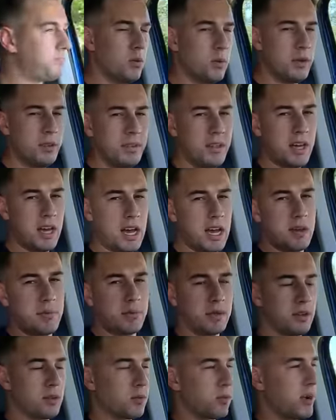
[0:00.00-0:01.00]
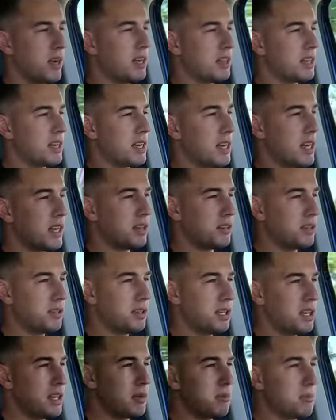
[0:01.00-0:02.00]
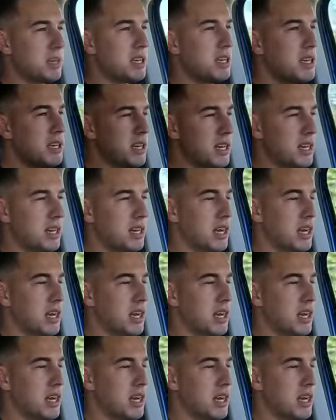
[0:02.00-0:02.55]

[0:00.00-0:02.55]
With that, I'm gonna rank the handling a B.